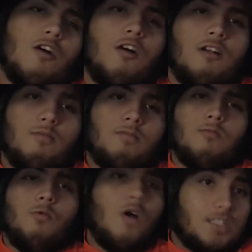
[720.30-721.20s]
how hard it
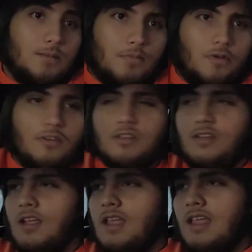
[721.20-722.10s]
wasn't
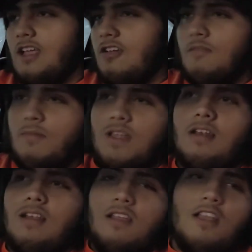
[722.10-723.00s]
pushed. It could have
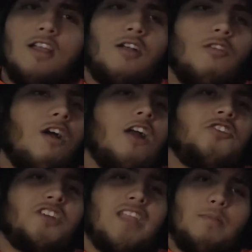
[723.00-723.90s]
been a
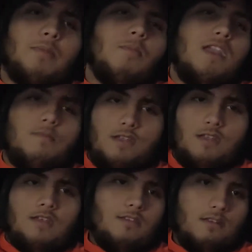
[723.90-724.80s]
garage kept
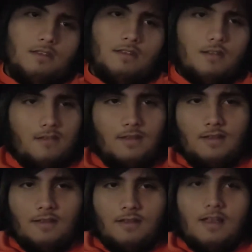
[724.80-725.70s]
baby.
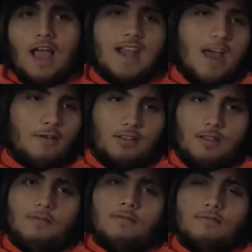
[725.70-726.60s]
I doubt it
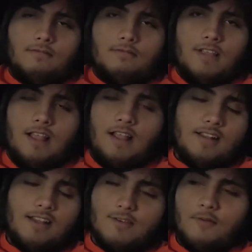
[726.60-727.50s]
though. Yeah,
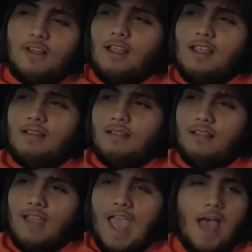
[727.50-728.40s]
that doesn't really
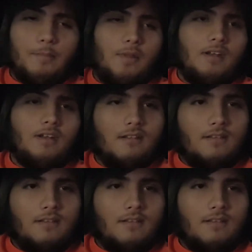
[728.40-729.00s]
happen.